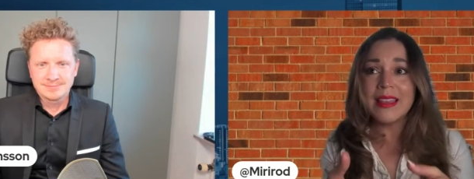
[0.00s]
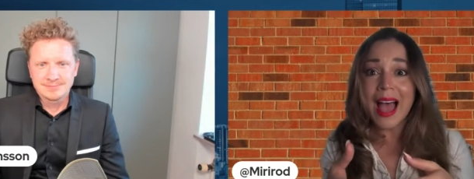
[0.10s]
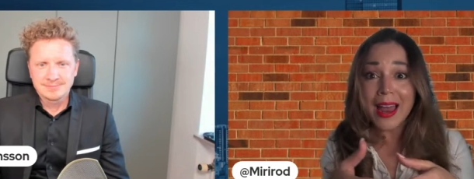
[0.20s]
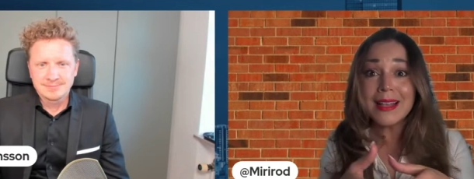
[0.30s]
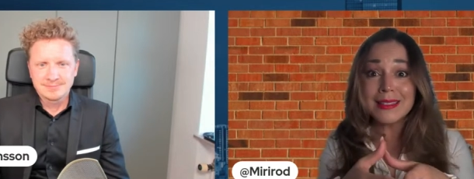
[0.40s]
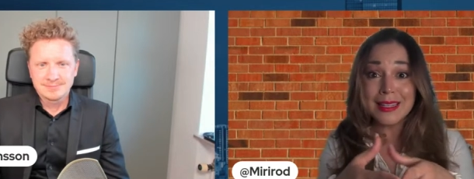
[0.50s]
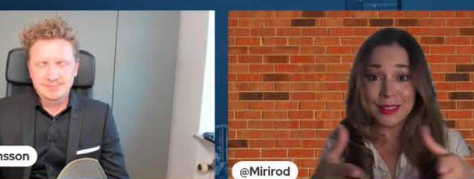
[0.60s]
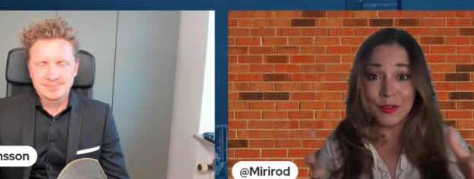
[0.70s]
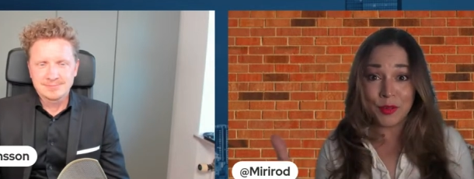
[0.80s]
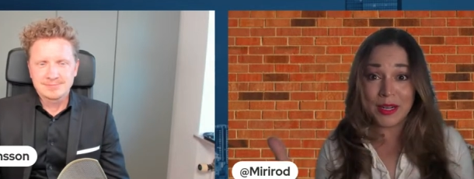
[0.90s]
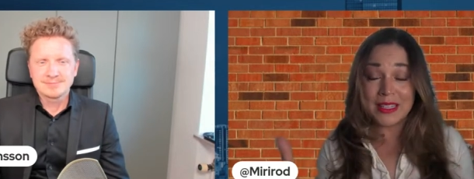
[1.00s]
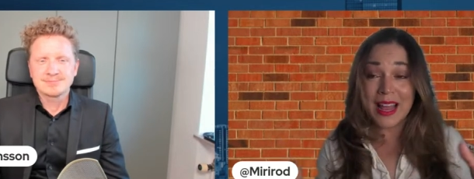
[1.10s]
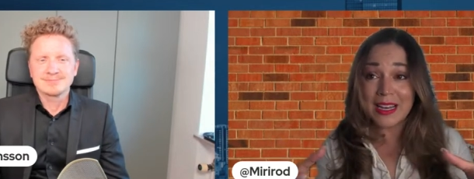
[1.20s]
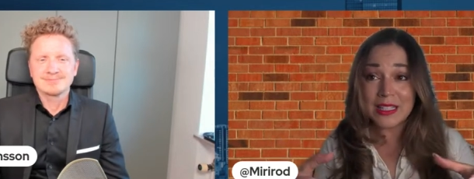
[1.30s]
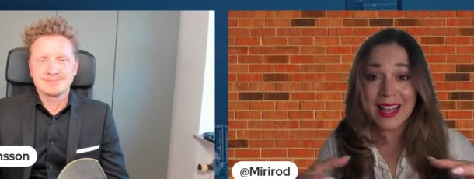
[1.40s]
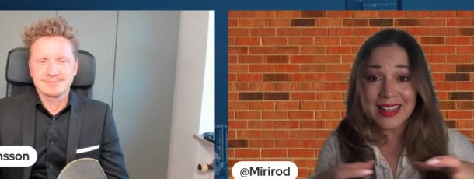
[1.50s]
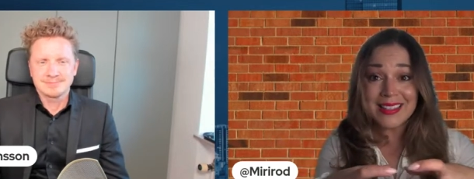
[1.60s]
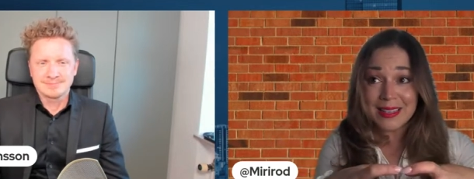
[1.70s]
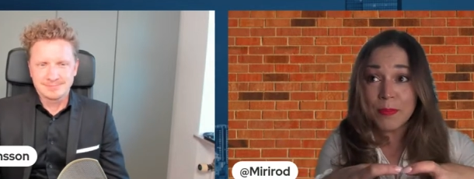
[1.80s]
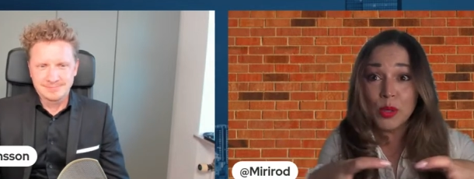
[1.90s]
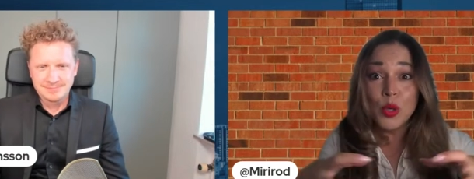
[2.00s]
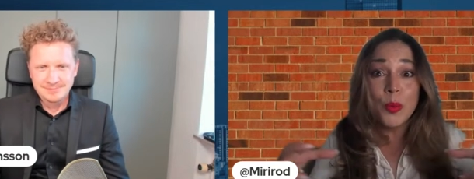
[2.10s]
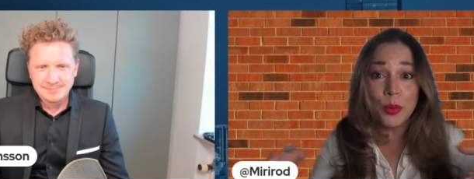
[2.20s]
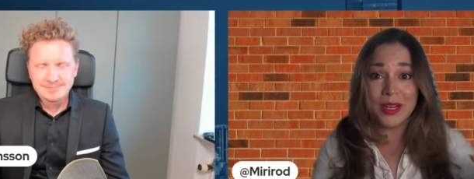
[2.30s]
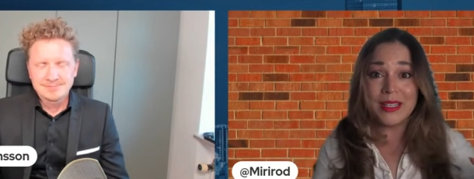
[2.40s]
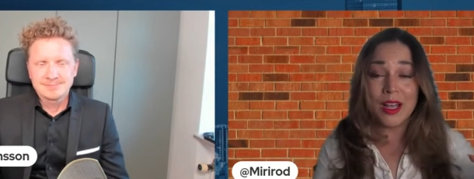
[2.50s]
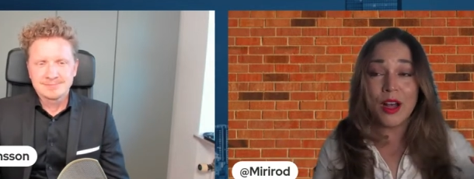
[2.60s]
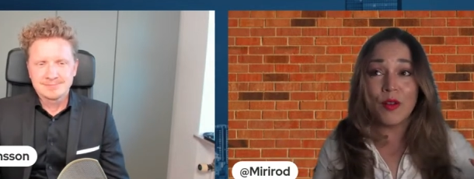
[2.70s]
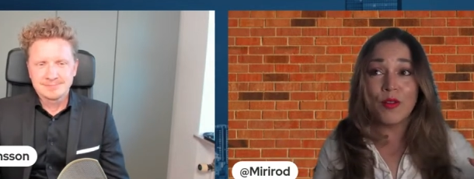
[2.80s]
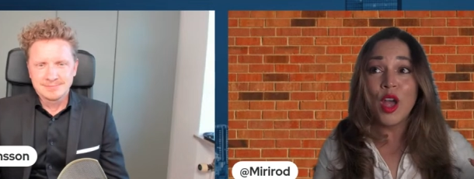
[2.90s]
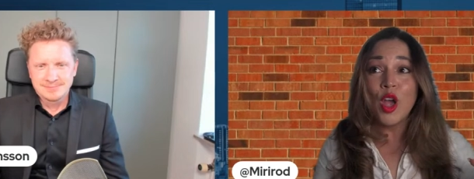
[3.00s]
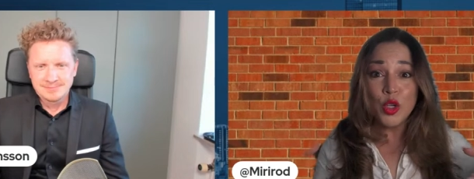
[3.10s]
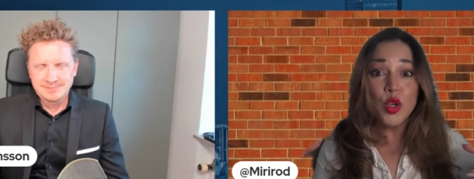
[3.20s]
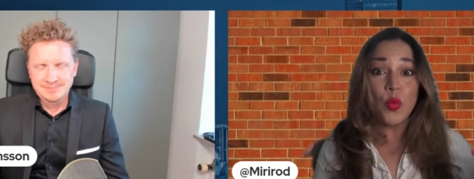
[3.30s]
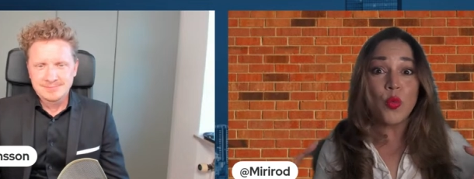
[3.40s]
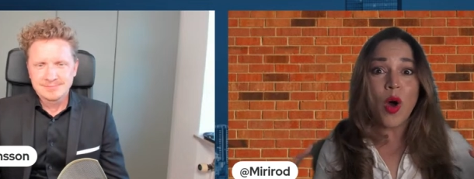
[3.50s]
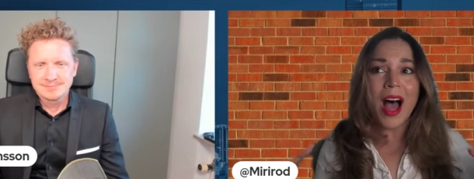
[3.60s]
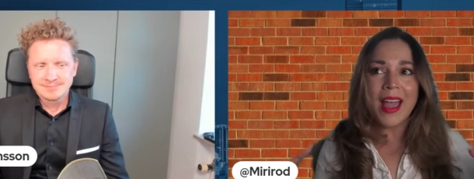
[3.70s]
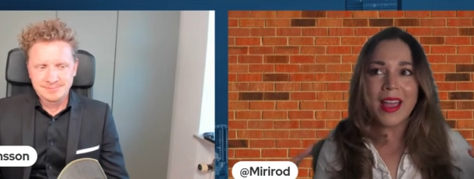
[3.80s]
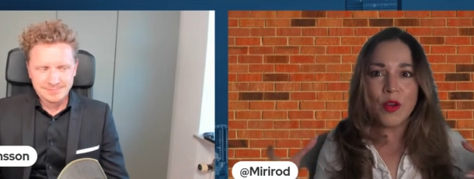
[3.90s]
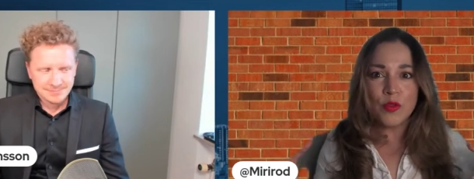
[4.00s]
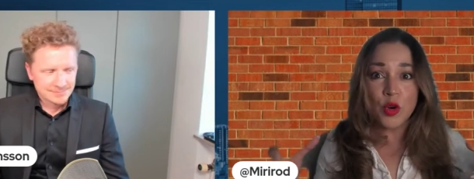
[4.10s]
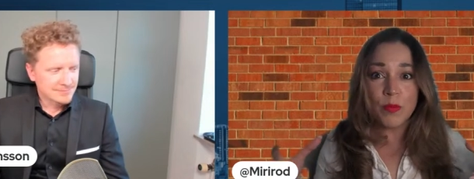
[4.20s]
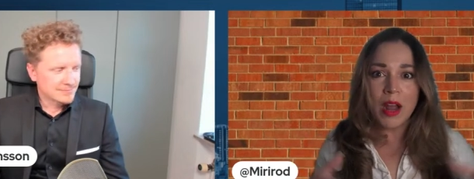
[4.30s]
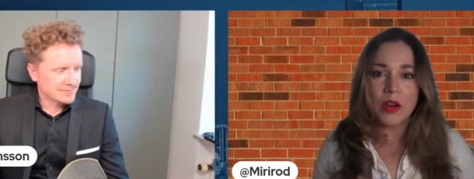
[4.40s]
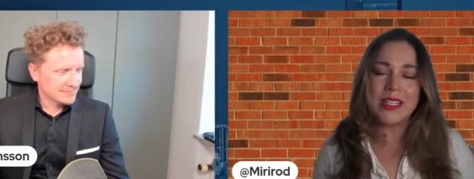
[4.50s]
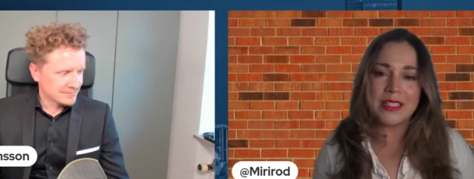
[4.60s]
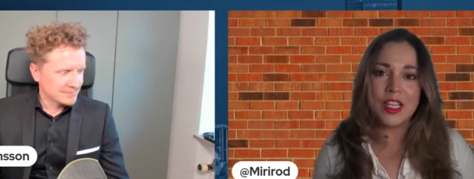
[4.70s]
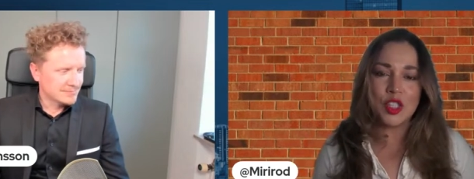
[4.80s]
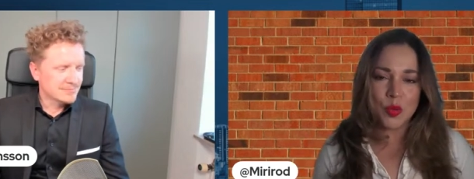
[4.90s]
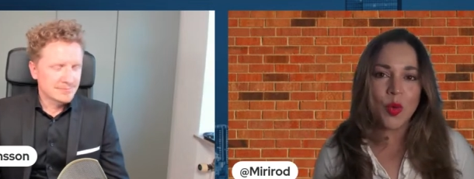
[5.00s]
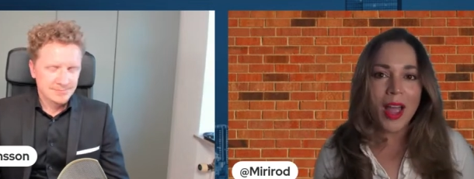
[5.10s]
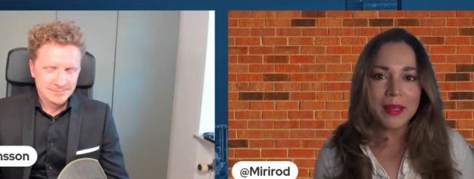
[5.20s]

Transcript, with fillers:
Speaker 1: And that is the difference. That is that. That's the blueprint of your why, of your modernization